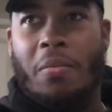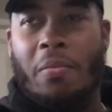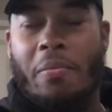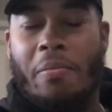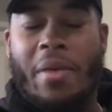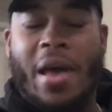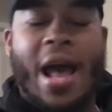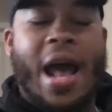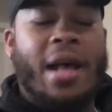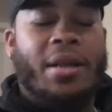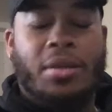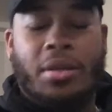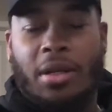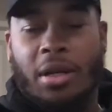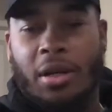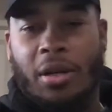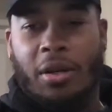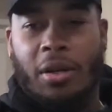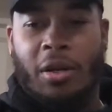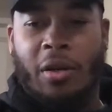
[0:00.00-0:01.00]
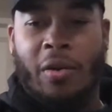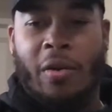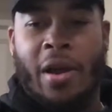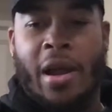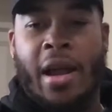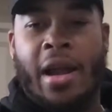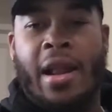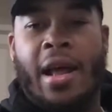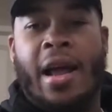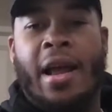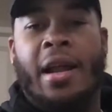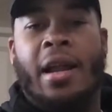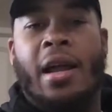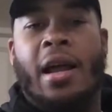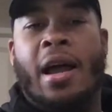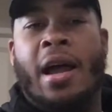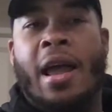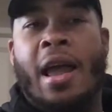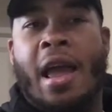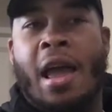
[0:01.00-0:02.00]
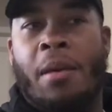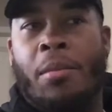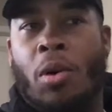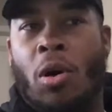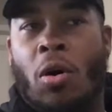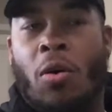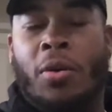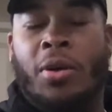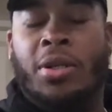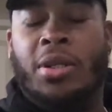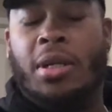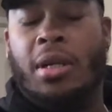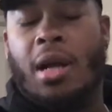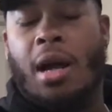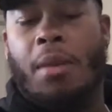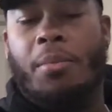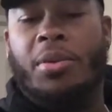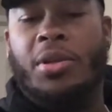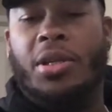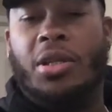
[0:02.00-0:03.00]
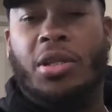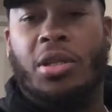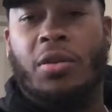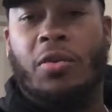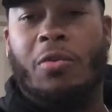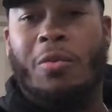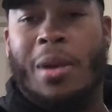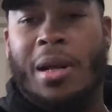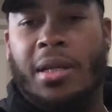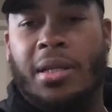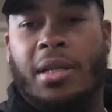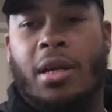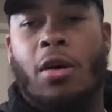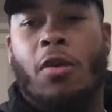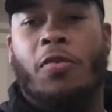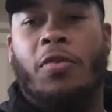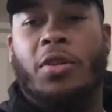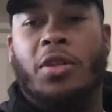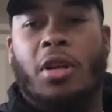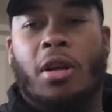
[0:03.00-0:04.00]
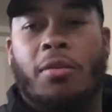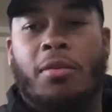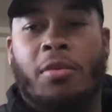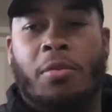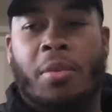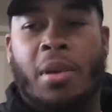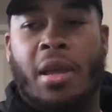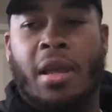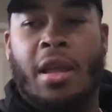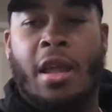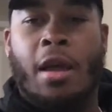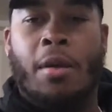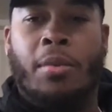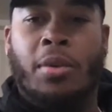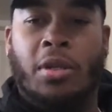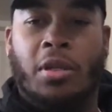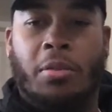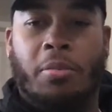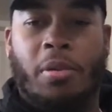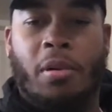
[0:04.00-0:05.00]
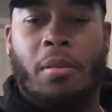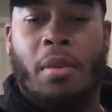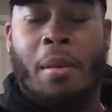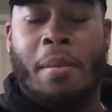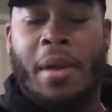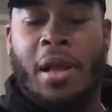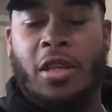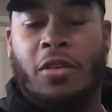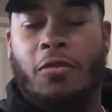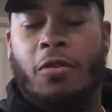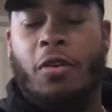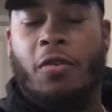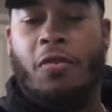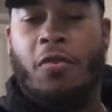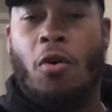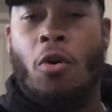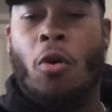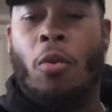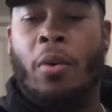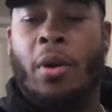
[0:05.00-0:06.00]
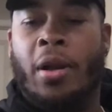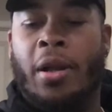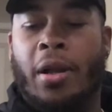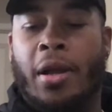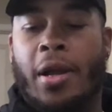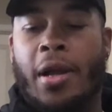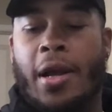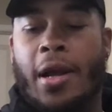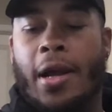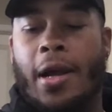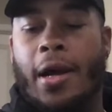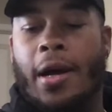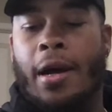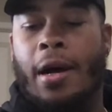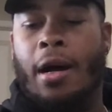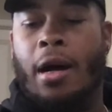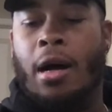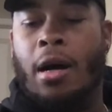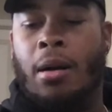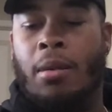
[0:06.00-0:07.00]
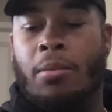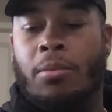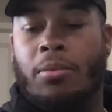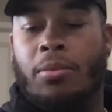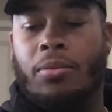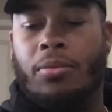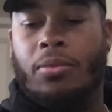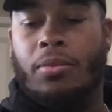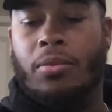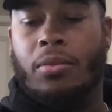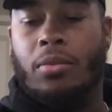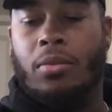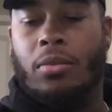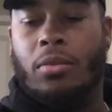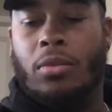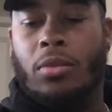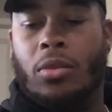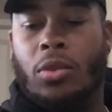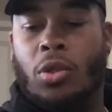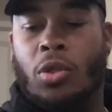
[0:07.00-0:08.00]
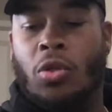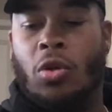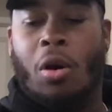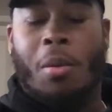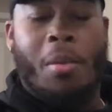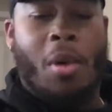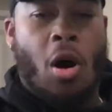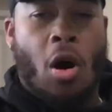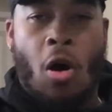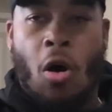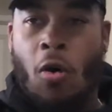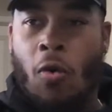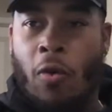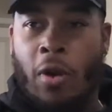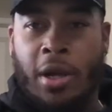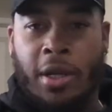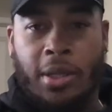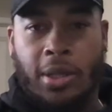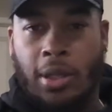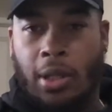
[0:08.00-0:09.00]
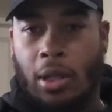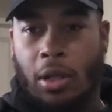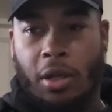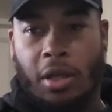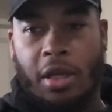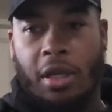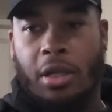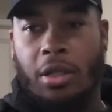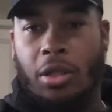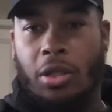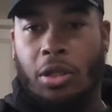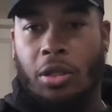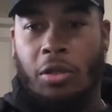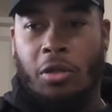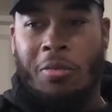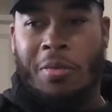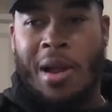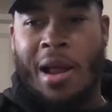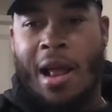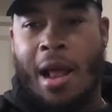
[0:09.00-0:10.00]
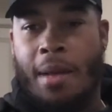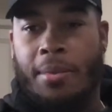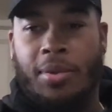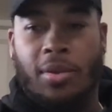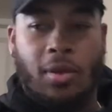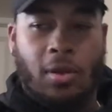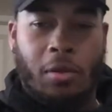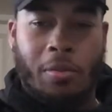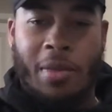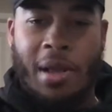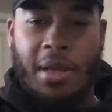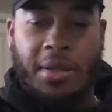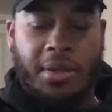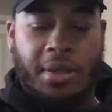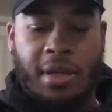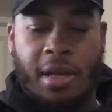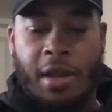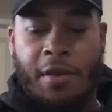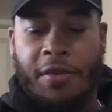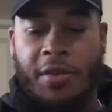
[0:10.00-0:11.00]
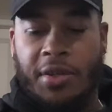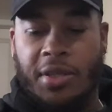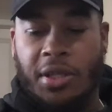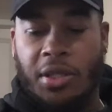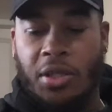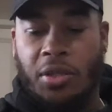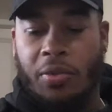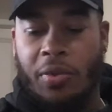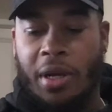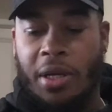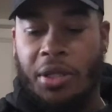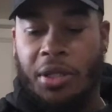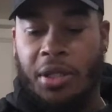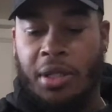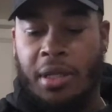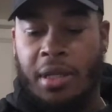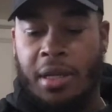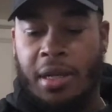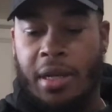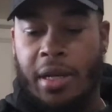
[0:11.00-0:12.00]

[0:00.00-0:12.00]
pass and get a good grade, I am always in competition with myself in terms of being able to put my best foot forward. Um, so I'm always looking to do my absolute best in every situation.